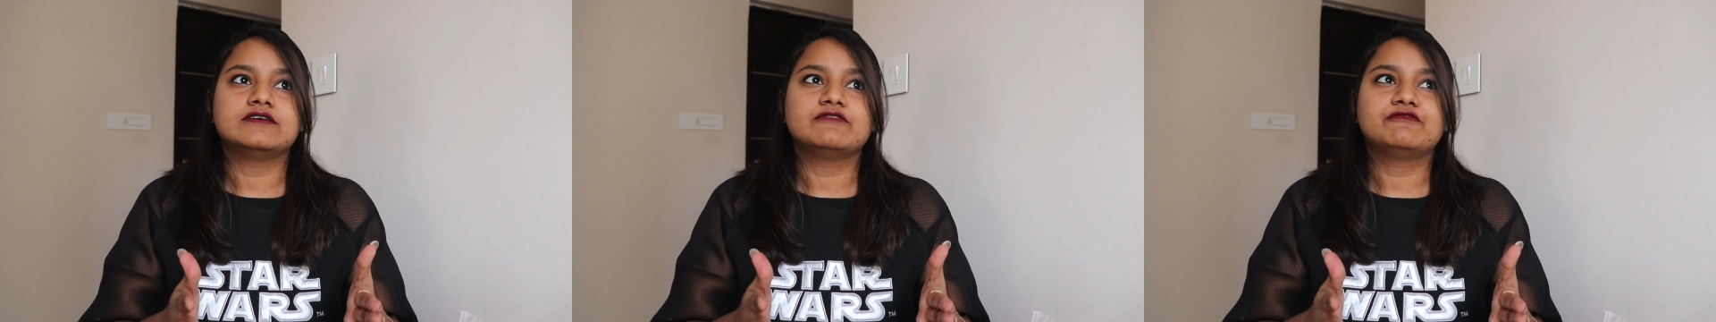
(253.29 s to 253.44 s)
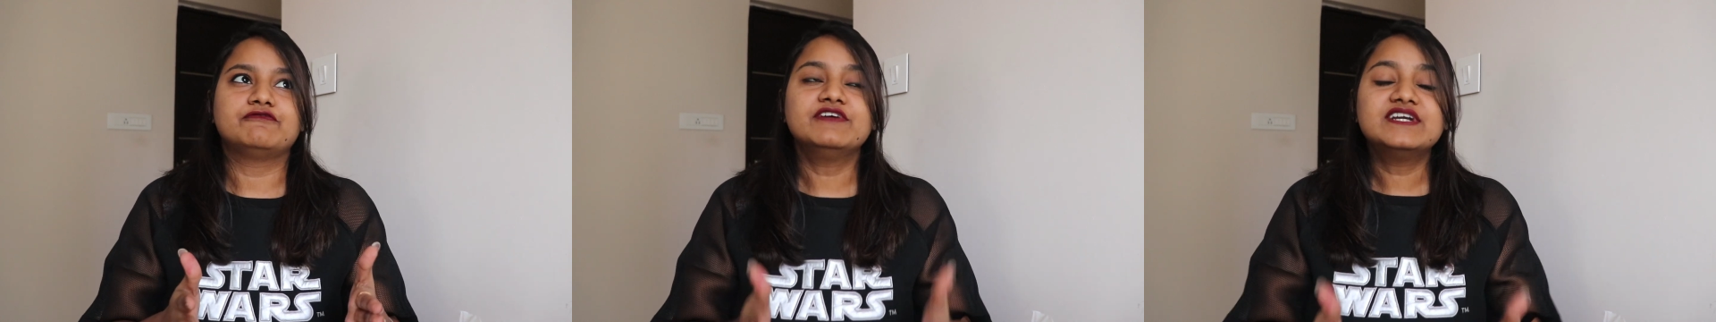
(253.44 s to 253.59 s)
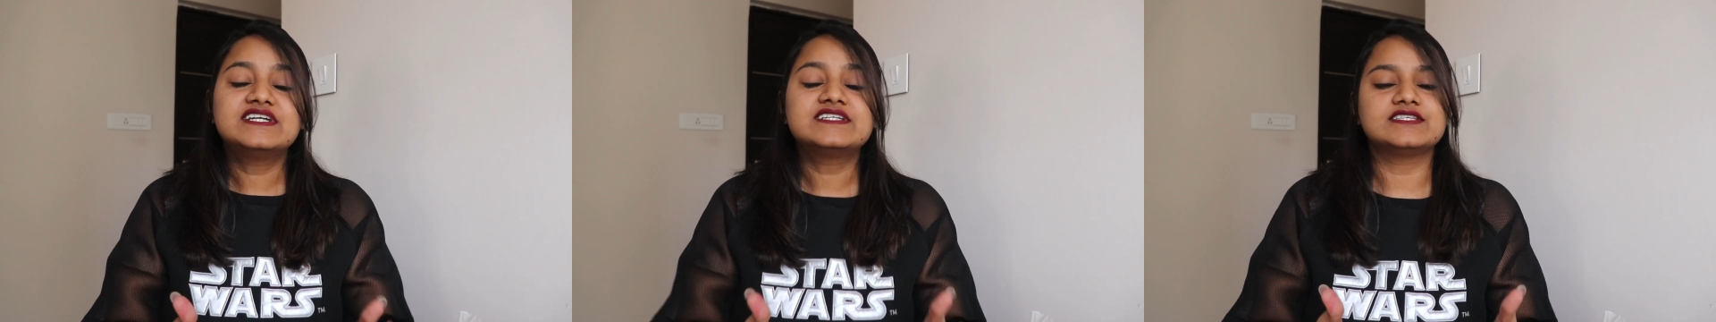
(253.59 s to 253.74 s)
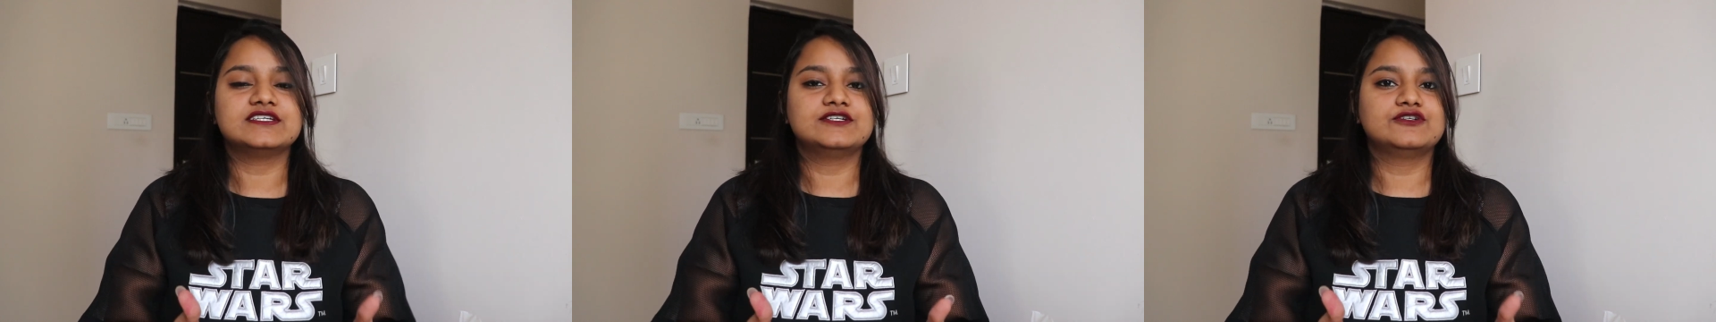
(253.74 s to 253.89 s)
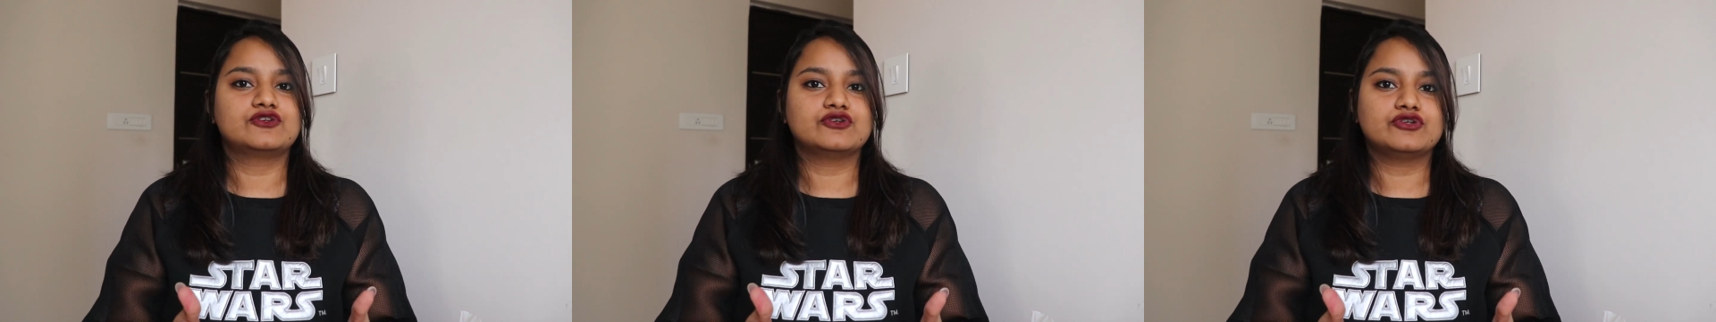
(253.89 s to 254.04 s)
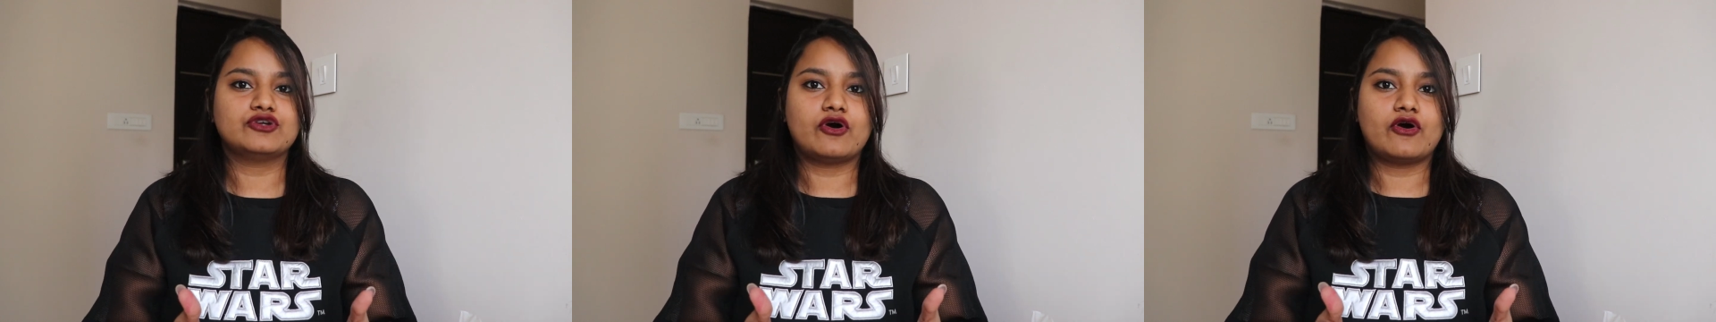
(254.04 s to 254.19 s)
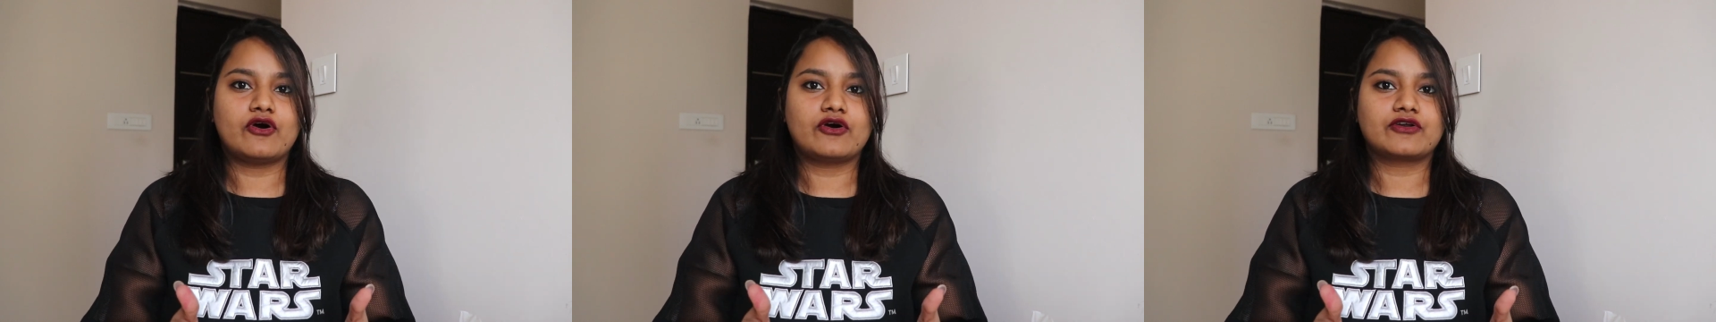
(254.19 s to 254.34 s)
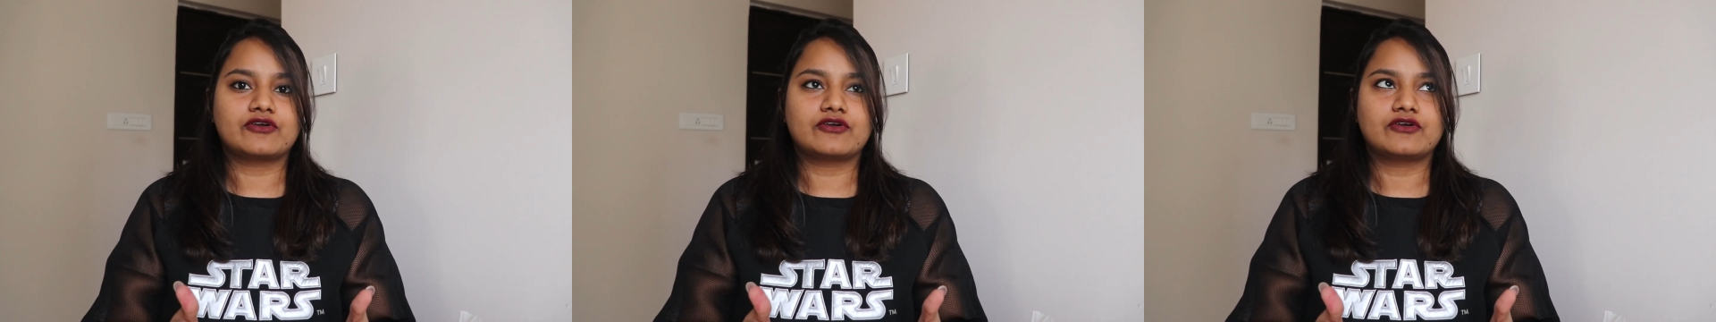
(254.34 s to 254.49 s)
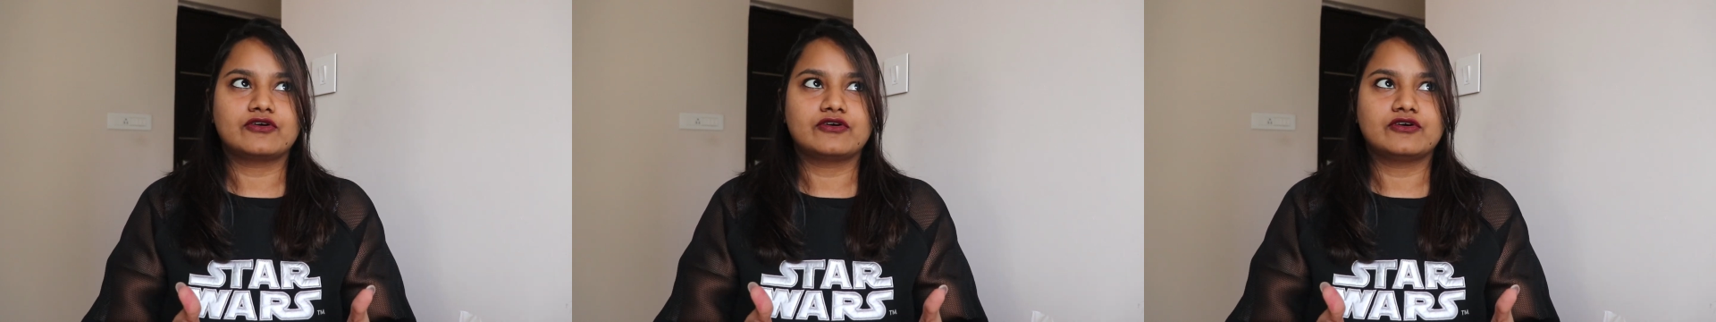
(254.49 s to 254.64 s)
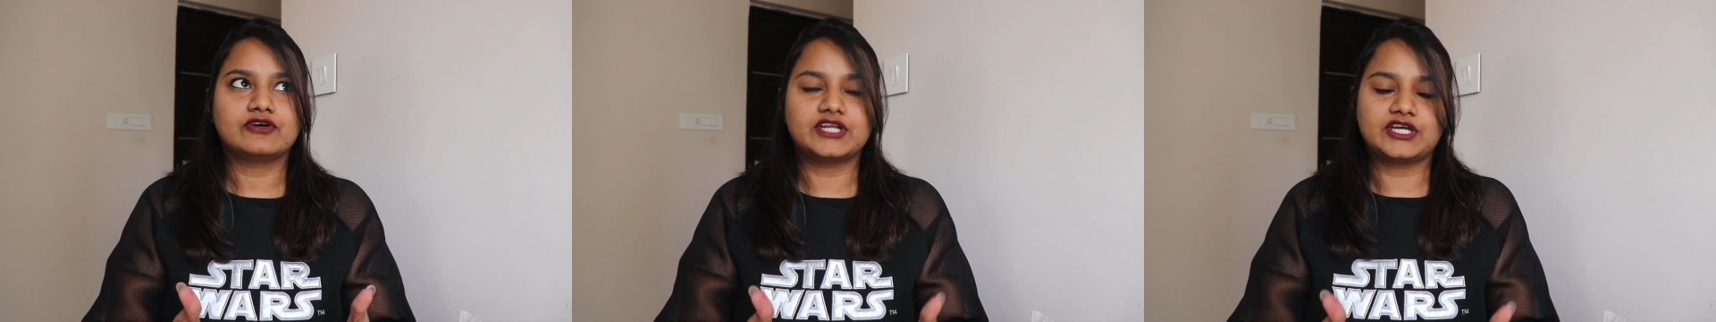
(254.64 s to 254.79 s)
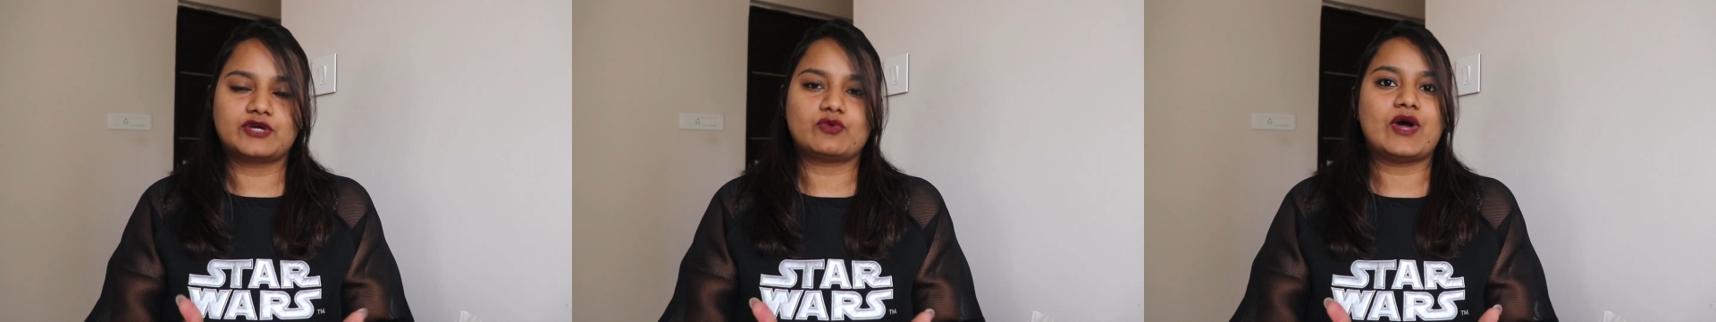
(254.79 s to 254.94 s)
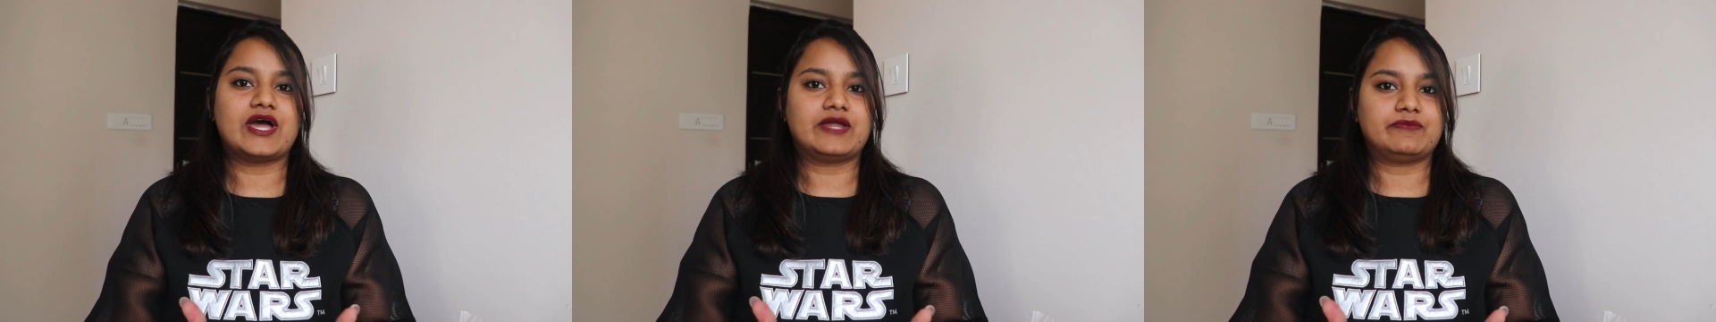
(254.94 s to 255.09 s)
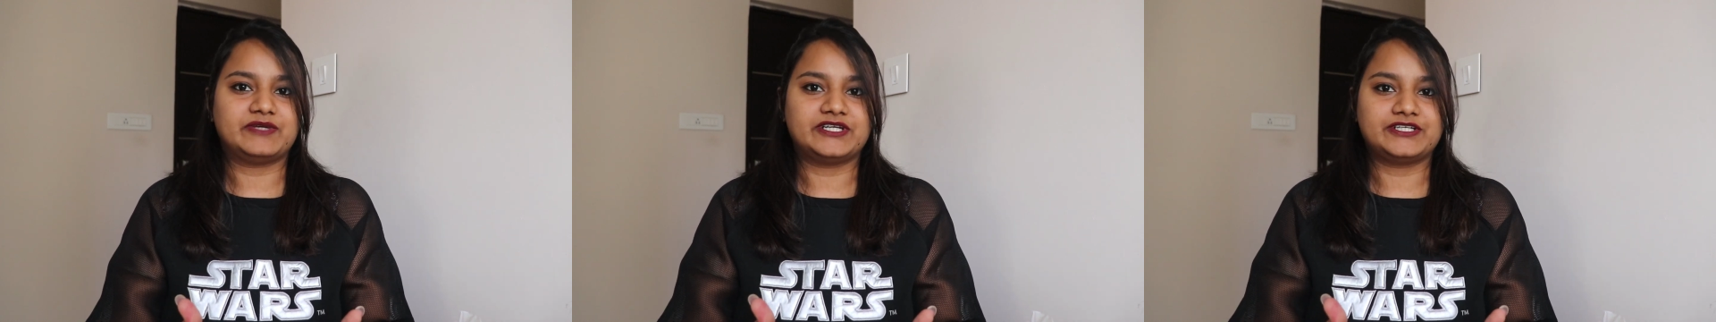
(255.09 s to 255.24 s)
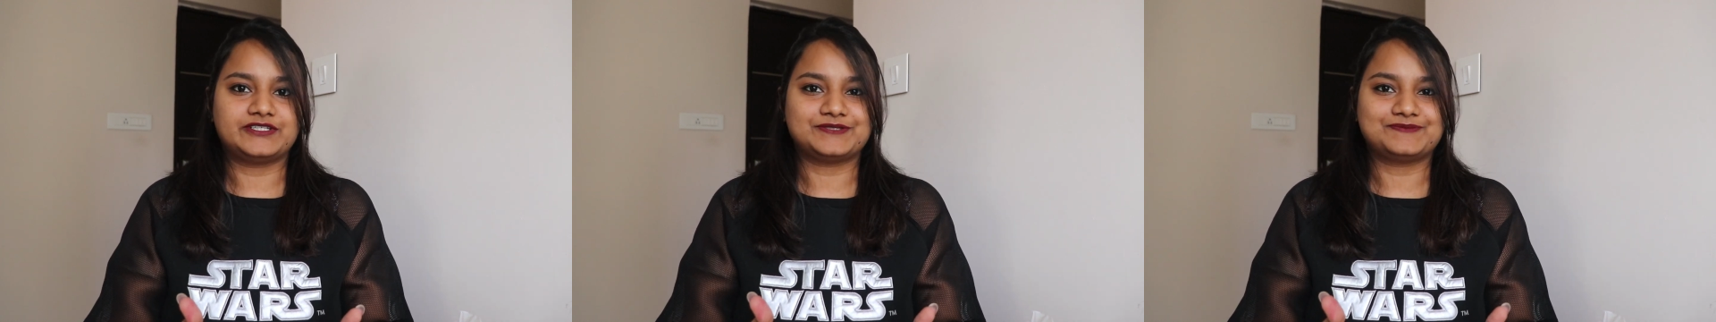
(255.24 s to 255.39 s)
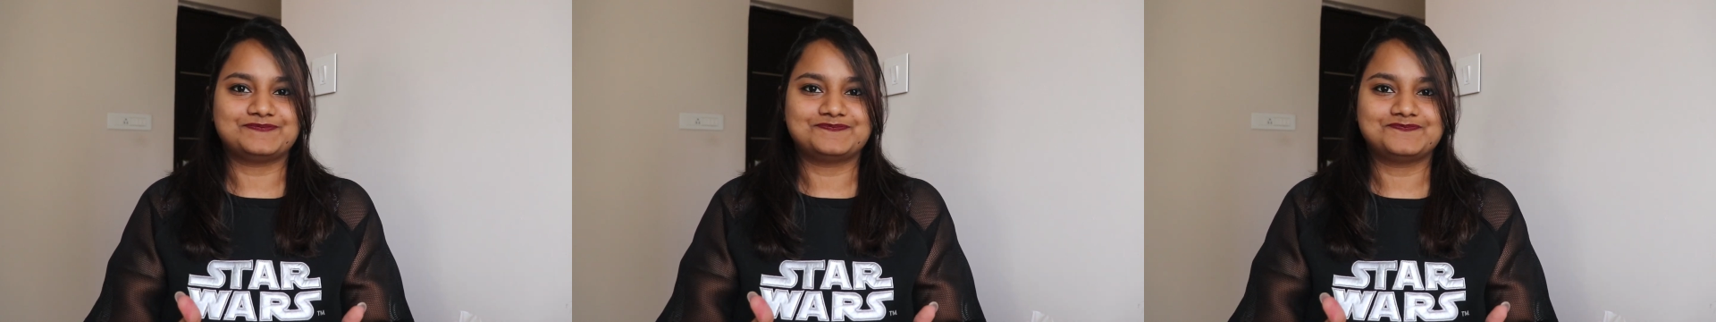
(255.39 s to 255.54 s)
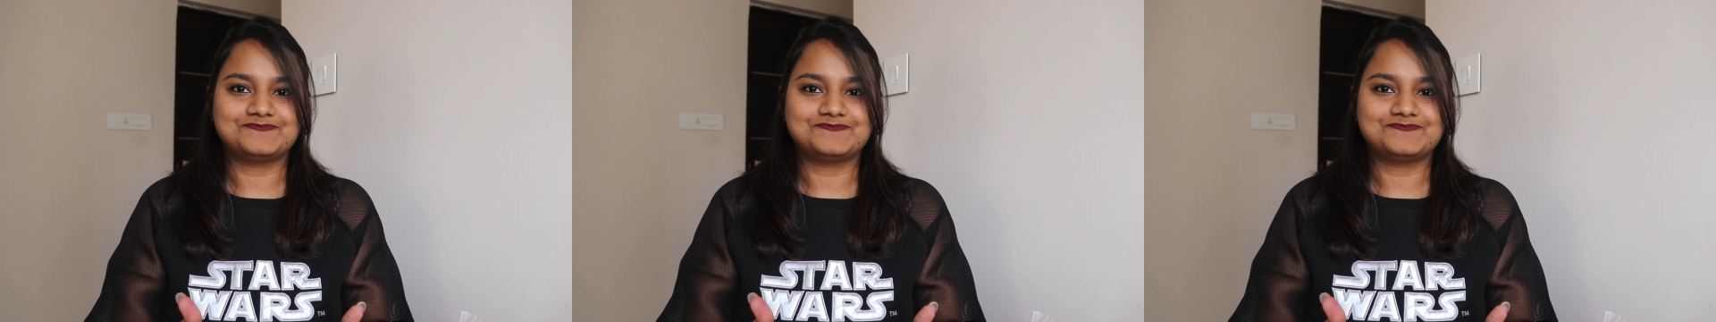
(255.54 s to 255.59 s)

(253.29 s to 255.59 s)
fits into your requirement.